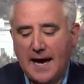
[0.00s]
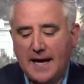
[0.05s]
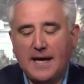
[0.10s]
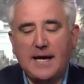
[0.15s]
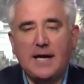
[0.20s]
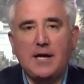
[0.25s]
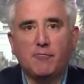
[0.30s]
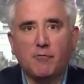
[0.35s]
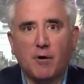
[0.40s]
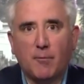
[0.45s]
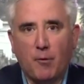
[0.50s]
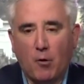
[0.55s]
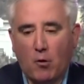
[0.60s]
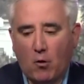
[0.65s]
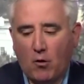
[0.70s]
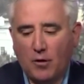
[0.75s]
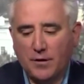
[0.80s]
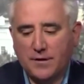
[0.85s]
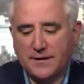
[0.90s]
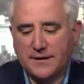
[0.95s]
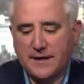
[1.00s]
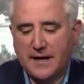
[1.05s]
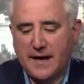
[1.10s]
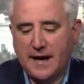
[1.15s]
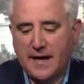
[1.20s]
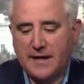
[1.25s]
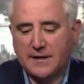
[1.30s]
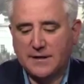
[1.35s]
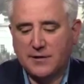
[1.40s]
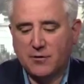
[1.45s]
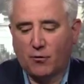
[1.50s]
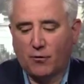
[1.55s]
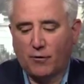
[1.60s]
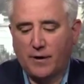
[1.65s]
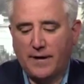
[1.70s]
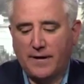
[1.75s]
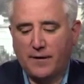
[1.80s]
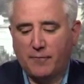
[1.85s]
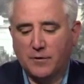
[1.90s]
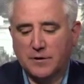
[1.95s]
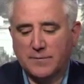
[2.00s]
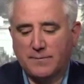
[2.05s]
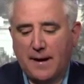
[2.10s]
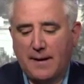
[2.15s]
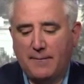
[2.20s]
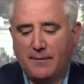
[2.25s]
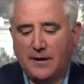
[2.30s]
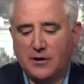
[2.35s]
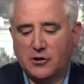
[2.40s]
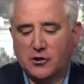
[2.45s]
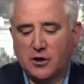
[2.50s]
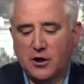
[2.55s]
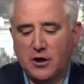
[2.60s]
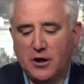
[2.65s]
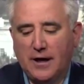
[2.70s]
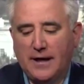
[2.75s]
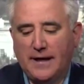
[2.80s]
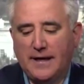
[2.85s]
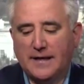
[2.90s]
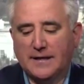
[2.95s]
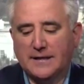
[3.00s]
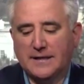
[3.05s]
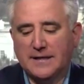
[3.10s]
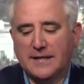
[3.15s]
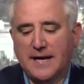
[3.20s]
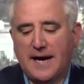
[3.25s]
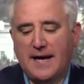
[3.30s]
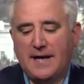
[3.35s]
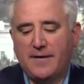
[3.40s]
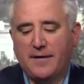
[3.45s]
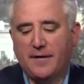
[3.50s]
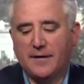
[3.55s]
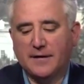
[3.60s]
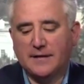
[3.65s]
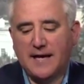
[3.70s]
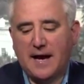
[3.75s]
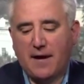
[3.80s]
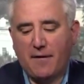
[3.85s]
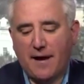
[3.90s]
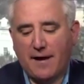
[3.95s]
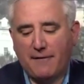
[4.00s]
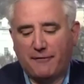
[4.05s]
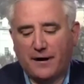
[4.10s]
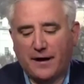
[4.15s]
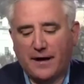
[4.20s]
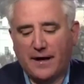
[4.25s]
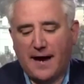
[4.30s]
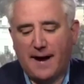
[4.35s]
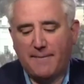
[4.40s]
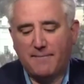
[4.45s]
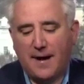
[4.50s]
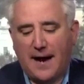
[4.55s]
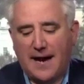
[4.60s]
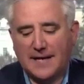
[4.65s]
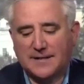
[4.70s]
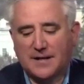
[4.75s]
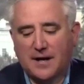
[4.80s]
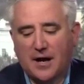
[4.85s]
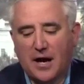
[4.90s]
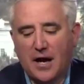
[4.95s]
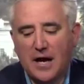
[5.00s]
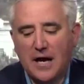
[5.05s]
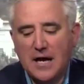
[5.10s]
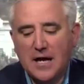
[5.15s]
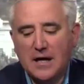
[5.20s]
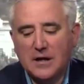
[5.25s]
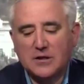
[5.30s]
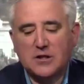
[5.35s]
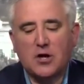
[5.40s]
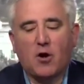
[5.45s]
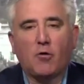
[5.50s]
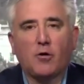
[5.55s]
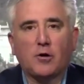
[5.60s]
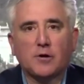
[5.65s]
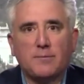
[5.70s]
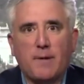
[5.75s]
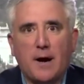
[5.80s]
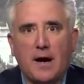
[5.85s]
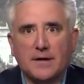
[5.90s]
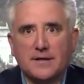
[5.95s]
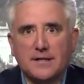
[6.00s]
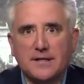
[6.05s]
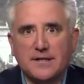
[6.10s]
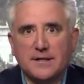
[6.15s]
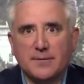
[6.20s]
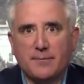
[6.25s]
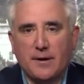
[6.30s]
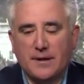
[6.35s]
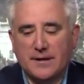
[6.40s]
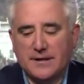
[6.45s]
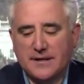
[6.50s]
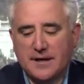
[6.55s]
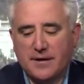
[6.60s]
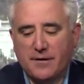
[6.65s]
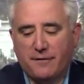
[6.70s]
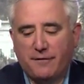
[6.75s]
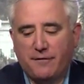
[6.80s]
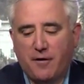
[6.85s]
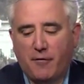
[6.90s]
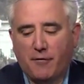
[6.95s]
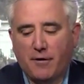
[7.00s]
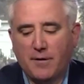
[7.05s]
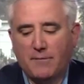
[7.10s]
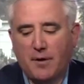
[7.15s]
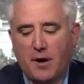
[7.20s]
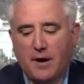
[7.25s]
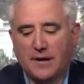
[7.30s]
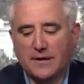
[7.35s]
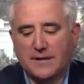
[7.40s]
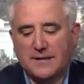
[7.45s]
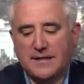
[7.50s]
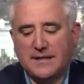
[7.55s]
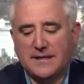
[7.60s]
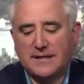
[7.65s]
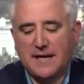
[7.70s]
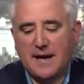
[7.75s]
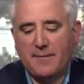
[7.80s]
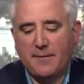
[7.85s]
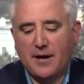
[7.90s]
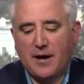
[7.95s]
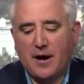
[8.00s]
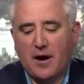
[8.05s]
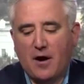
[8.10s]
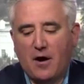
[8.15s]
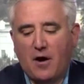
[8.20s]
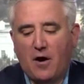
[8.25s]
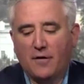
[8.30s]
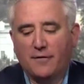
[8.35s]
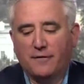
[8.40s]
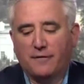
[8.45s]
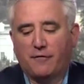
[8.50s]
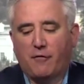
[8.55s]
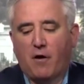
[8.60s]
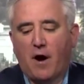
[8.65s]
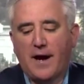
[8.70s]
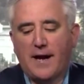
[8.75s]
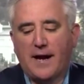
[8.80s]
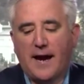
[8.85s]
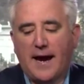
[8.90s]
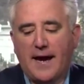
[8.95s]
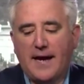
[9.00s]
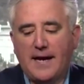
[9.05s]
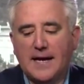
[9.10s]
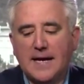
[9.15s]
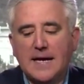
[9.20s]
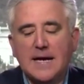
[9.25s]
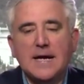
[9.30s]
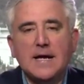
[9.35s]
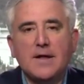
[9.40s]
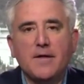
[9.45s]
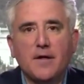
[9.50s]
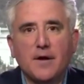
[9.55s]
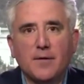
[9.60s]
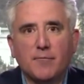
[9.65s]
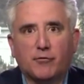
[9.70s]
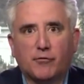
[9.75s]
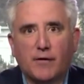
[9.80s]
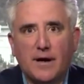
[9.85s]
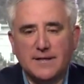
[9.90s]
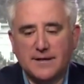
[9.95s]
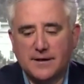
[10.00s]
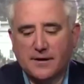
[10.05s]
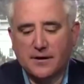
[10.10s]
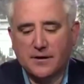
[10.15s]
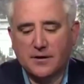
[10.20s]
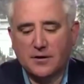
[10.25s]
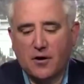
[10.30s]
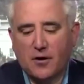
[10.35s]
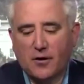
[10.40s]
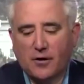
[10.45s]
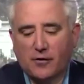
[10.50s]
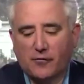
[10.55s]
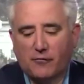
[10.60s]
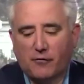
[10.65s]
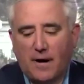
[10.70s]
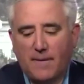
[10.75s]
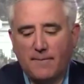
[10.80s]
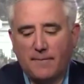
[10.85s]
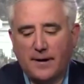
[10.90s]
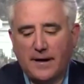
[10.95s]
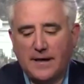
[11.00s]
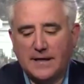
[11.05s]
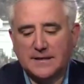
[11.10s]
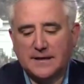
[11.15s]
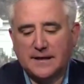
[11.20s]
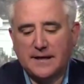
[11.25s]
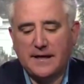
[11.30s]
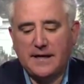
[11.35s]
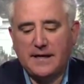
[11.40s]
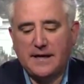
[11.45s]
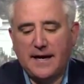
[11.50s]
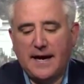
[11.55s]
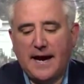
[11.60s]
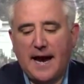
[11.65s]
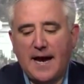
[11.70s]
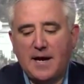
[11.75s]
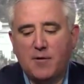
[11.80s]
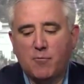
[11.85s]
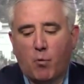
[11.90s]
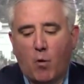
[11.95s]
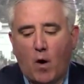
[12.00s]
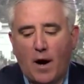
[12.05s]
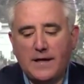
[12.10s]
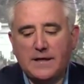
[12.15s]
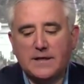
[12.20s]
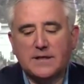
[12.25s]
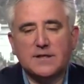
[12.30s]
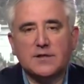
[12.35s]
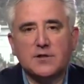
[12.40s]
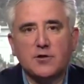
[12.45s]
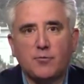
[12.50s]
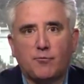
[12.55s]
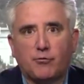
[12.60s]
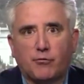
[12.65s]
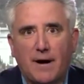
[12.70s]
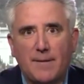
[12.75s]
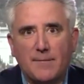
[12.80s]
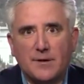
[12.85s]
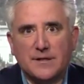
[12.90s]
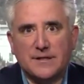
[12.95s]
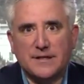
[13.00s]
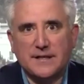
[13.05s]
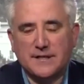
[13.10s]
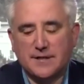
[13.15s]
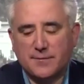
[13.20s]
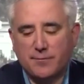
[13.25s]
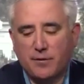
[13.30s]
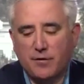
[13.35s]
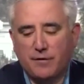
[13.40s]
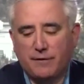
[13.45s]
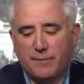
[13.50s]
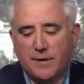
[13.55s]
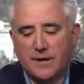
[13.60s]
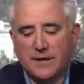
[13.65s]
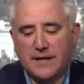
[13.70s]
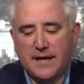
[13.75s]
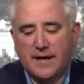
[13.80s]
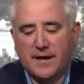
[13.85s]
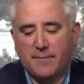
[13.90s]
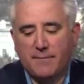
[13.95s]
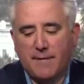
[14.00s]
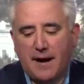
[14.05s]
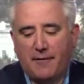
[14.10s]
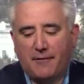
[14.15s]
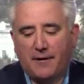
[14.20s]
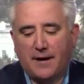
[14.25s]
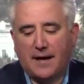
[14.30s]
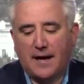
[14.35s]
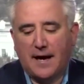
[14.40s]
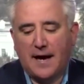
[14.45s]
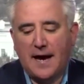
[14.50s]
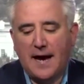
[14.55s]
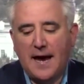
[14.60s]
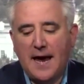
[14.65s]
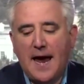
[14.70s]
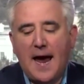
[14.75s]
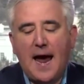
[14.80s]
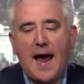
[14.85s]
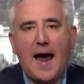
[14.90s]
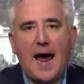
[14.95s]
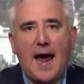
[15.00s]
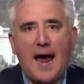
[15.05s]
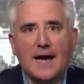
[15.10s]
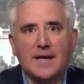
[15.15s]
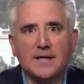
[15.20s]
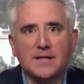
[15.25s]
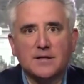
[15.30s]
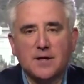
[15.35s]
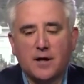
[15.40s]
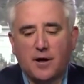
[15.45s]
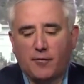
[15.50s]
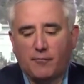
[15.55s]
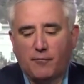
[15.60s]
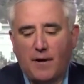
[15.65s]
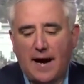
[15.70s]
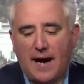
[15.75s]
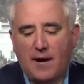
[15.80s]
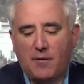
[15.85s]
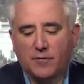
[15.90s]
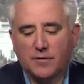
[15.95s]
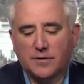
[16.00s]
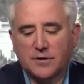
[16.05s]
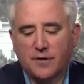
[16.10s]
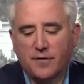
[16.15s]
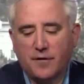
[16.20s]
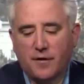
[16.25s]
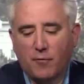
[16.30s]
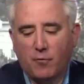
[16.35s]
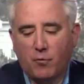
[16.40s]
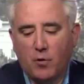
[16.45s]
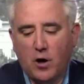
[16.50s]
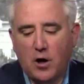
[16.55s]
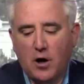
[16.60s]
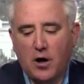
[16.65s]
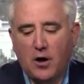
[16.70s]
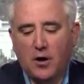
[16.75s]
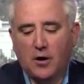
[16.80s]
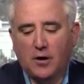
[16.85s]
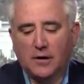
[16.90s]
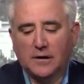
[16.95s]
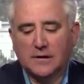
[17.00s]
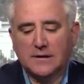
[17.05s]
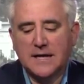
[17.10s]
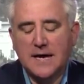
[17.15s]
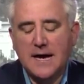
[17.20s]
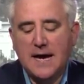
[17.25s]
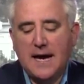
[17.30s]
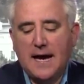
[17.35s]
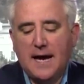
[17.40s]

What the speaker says: He reports in a story that was published earlier today that the South African ambassador told participants in a foreign policy seminar on Friday that President Donald Trump is leading a white supremacist movement in America and around the world.